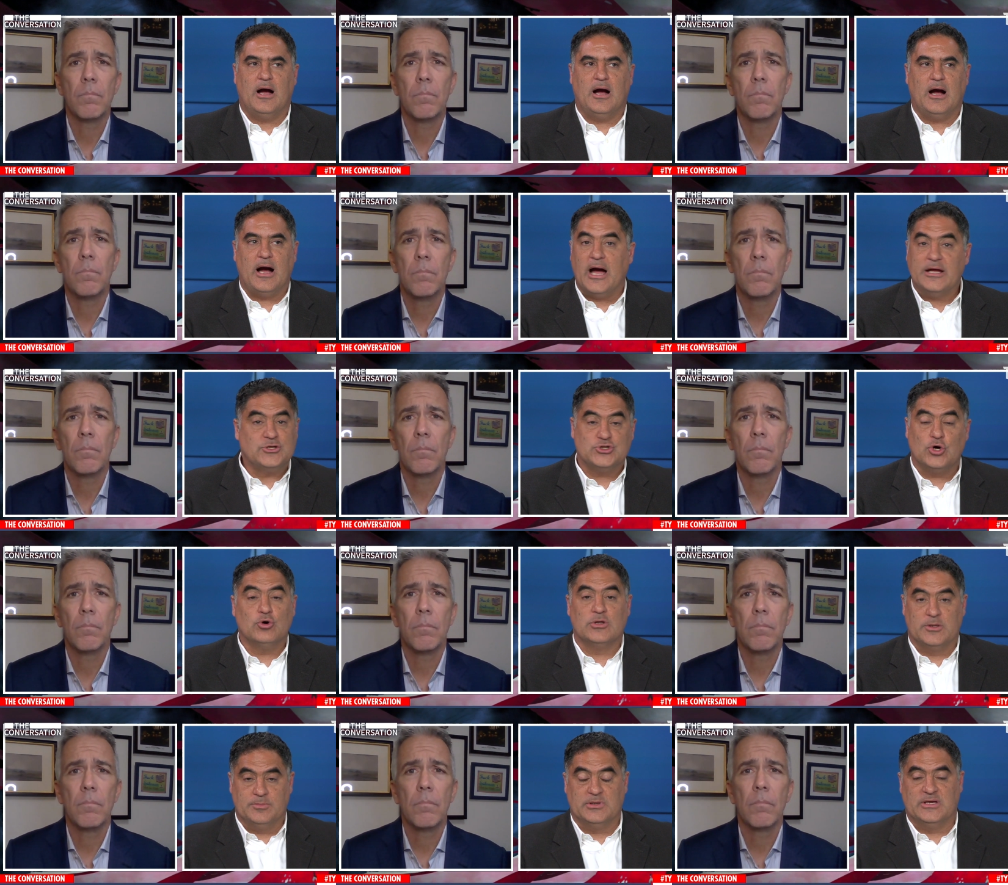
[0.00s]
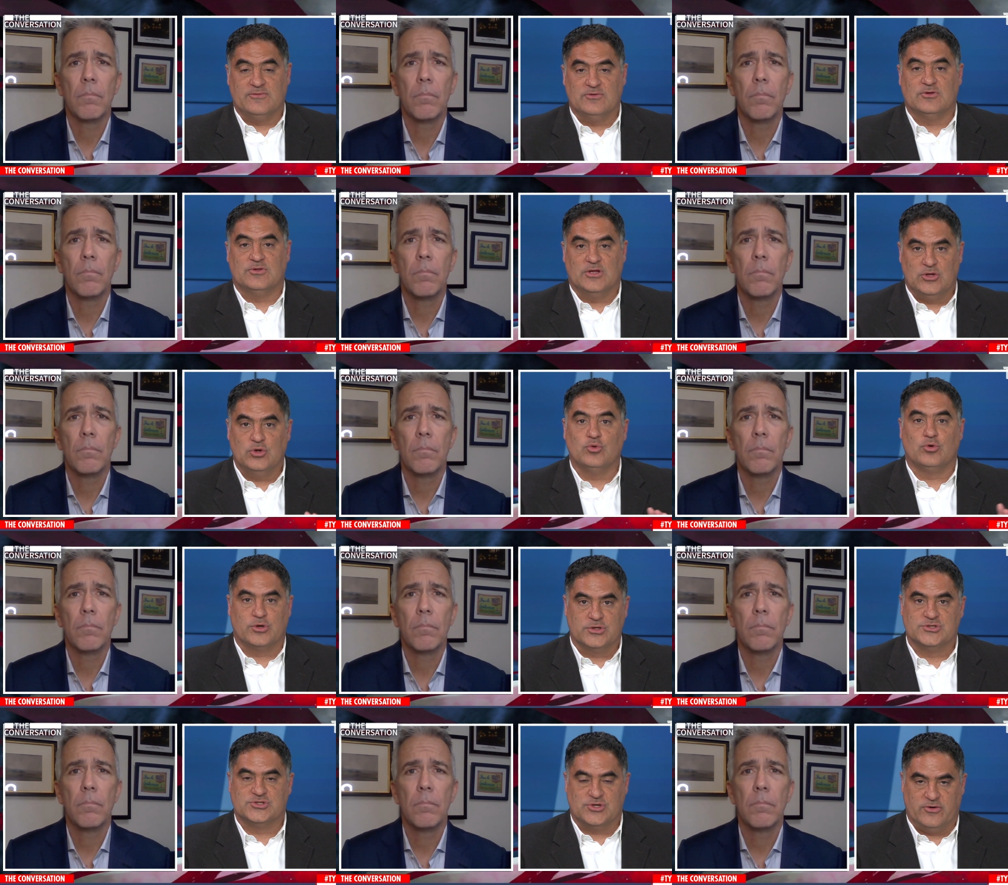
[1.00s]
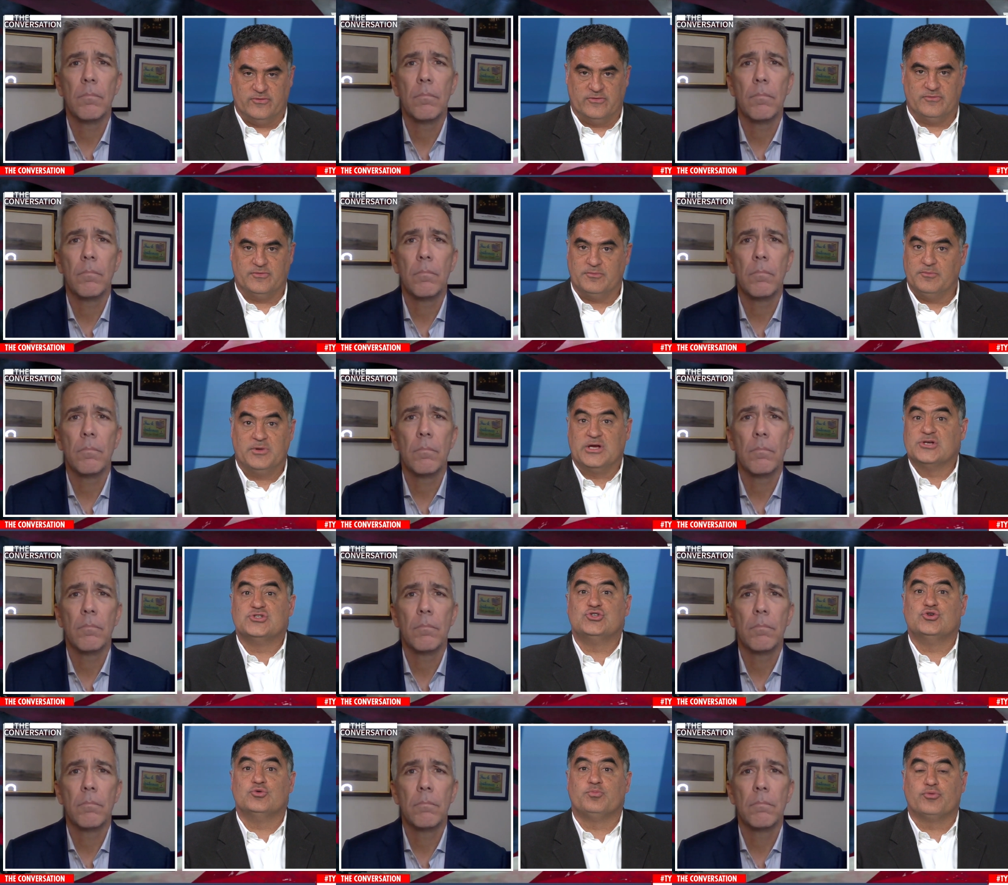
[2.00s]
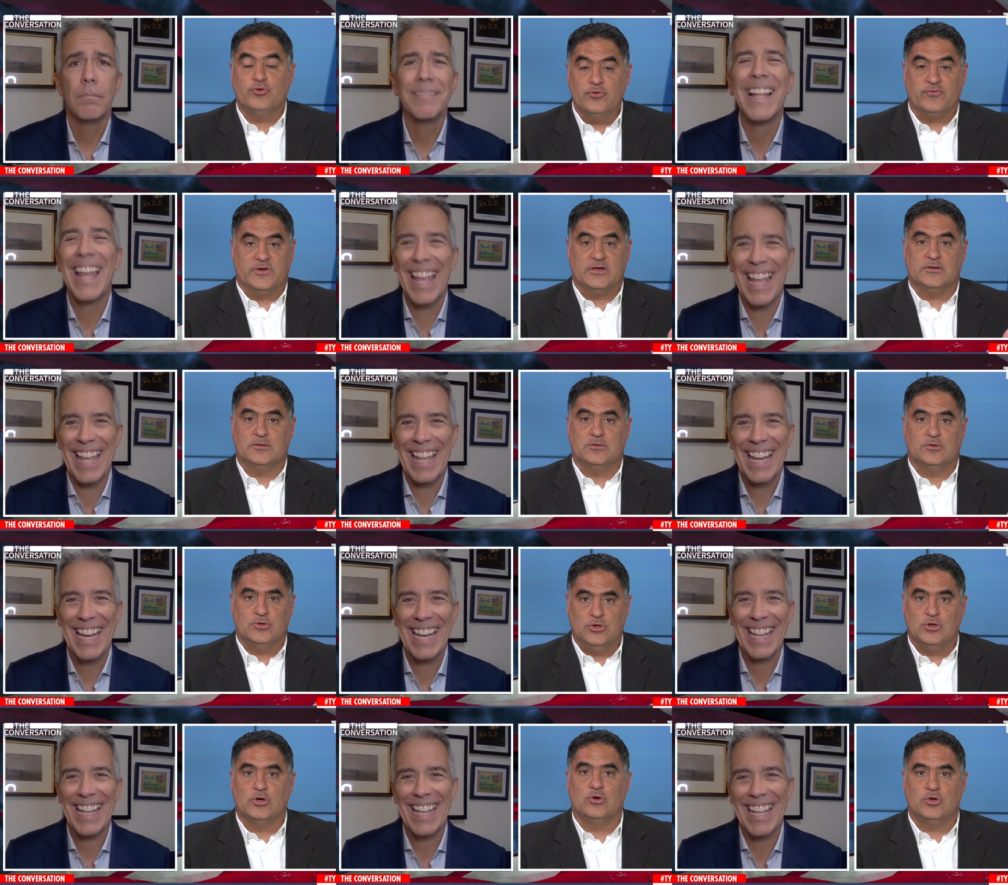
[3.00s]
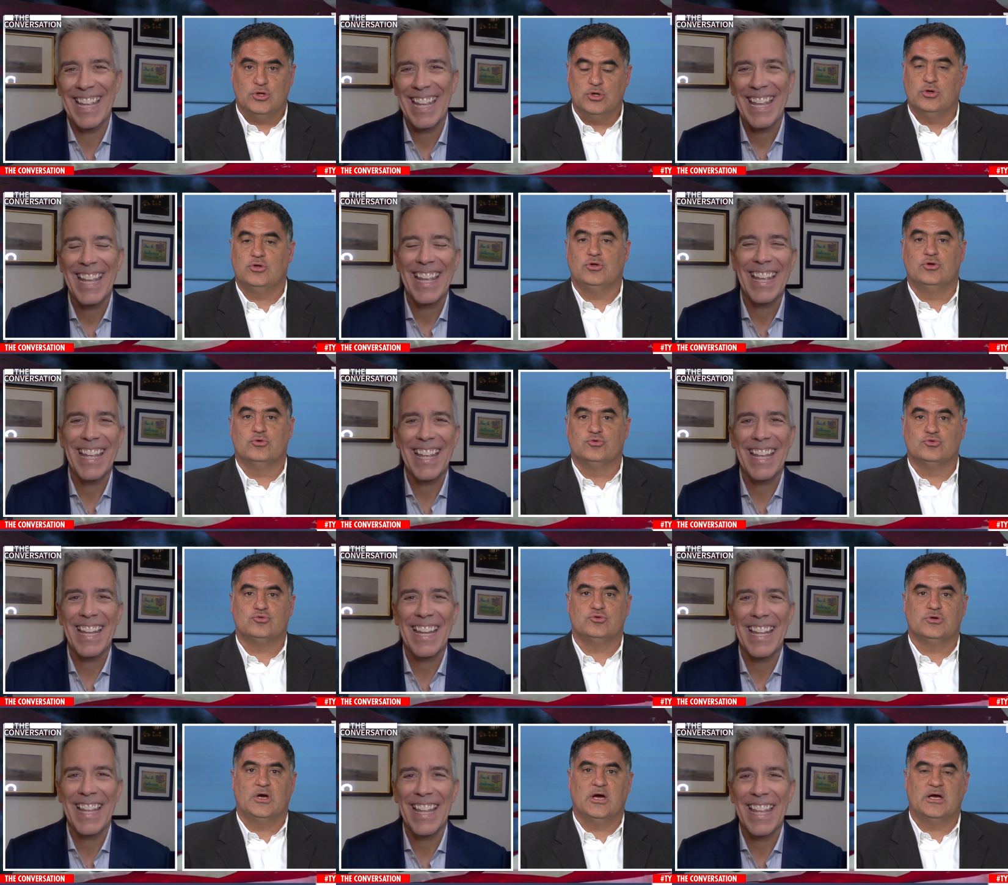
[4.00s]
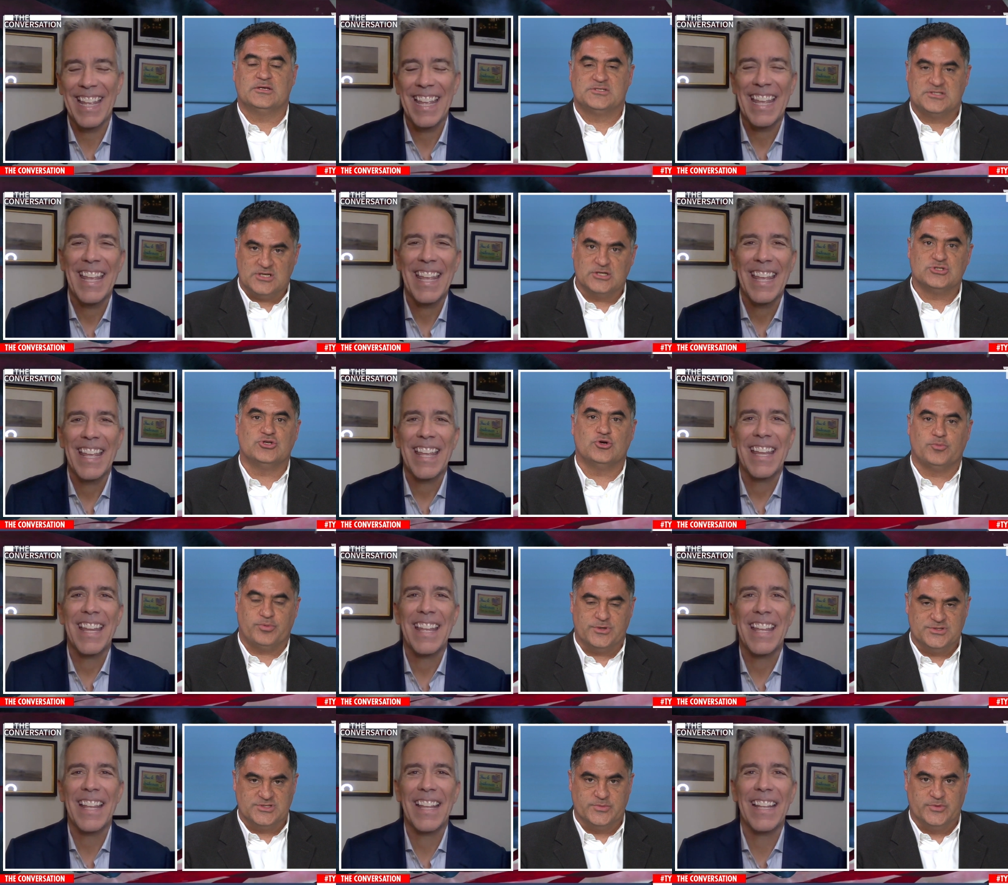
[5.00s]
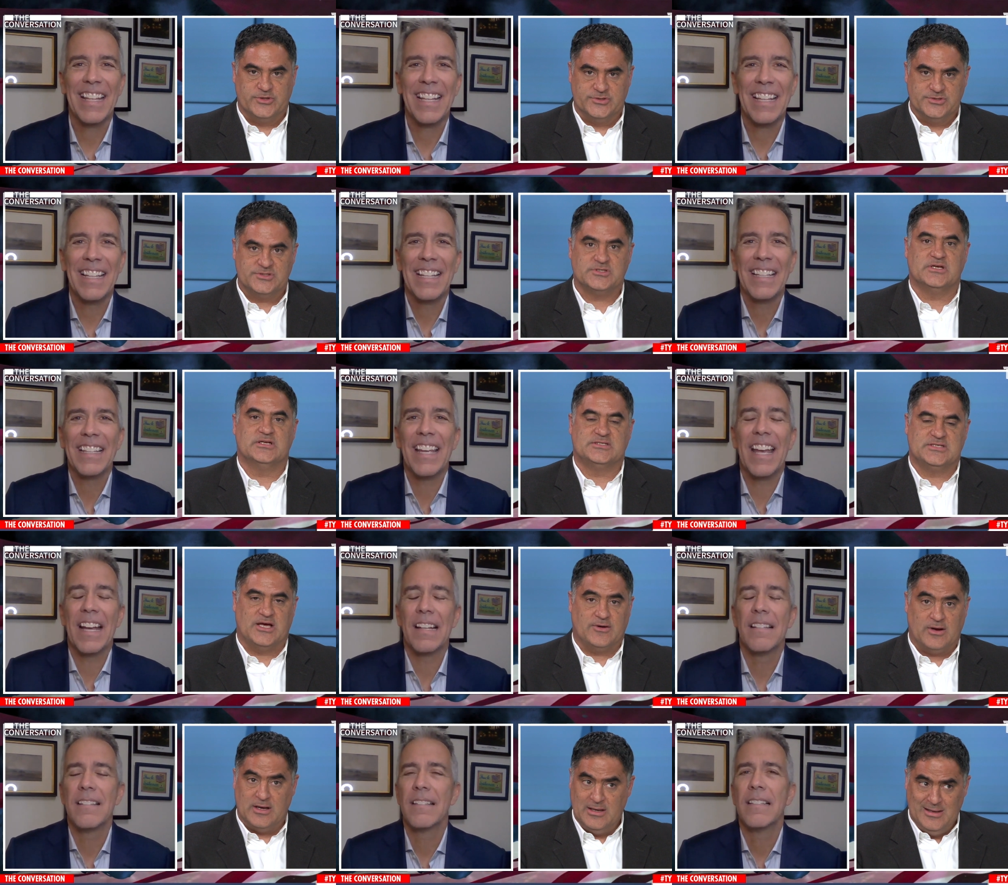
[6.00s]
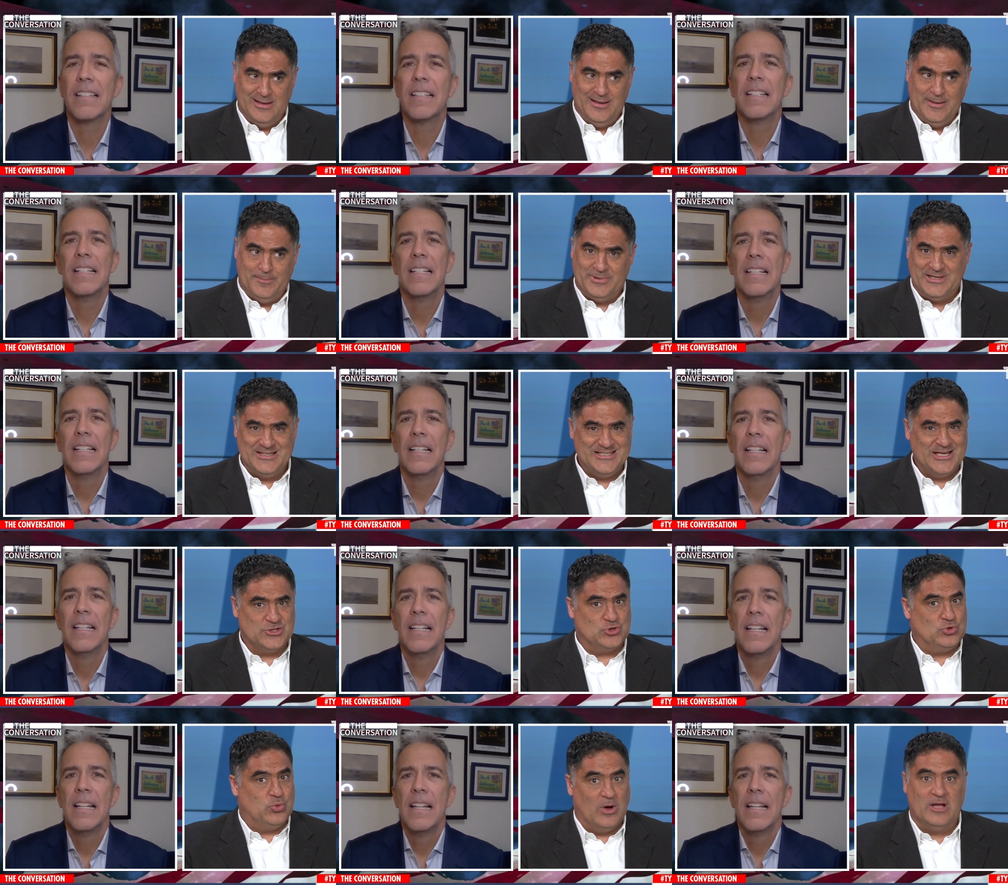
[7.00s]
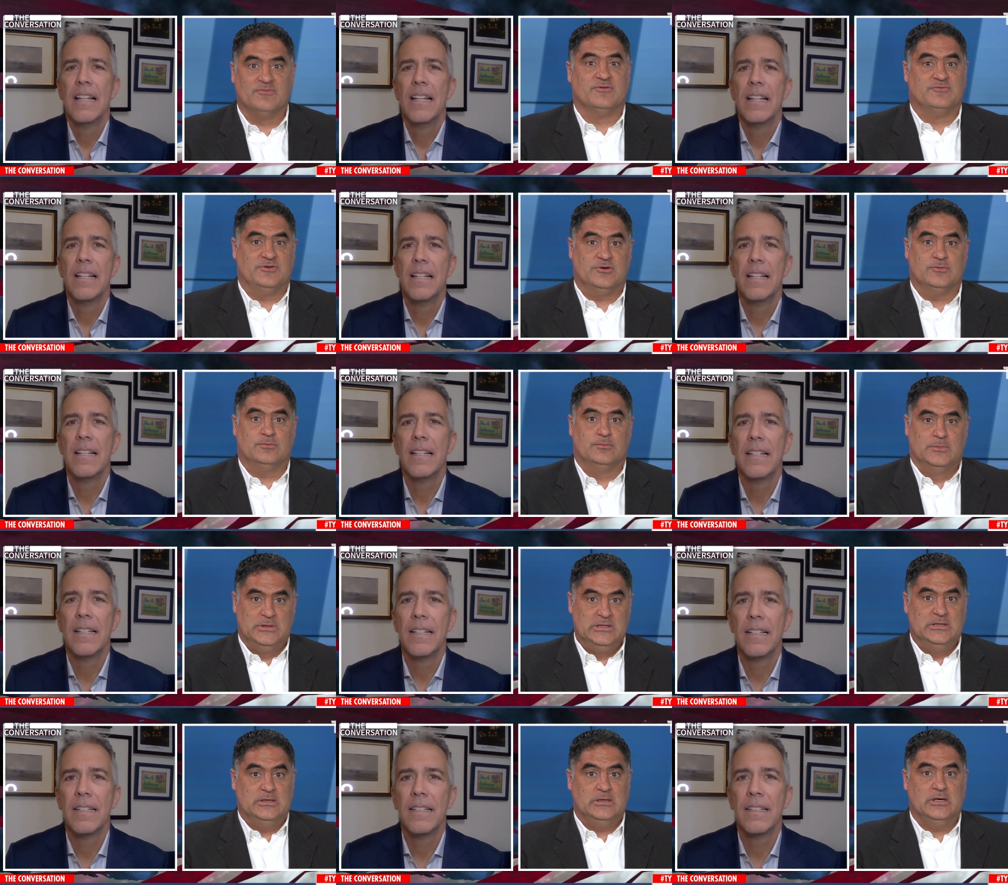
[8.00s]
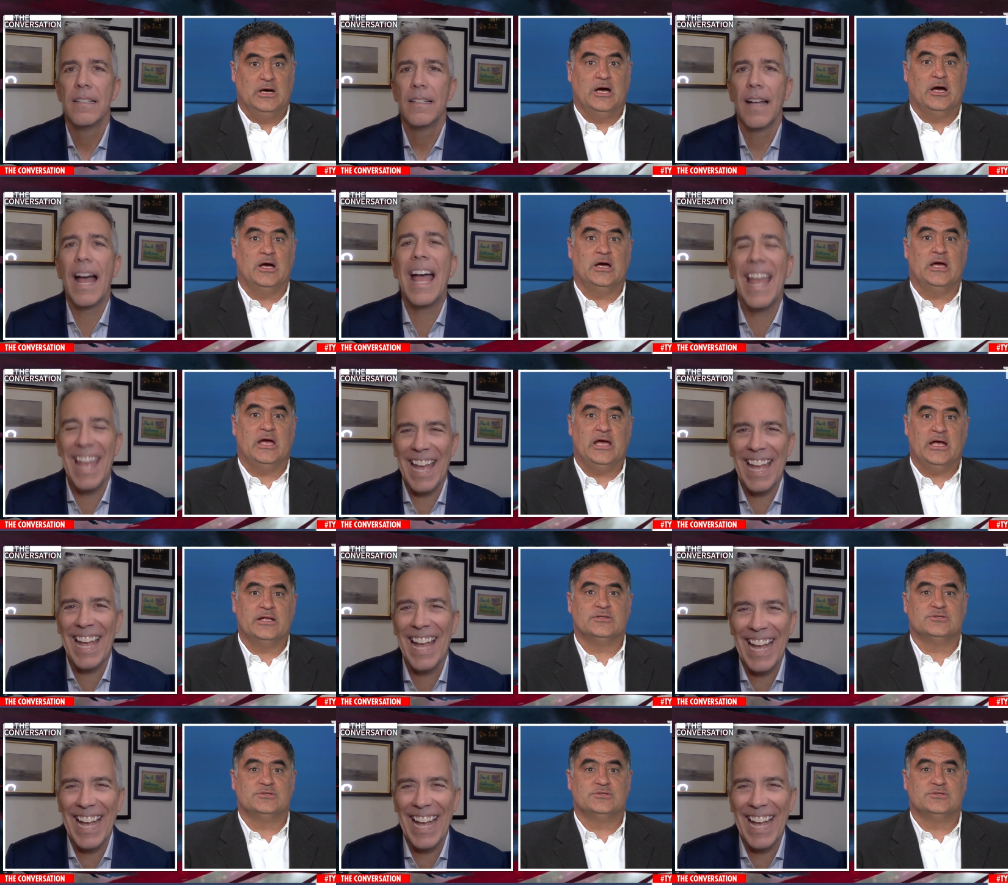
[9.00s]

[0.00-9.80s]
Speaker 1: I totally believe you that you were conservative because you proved it you know, you you uh, stuck to your principles, etc. Yeah. But there's like 12 of you, uh, and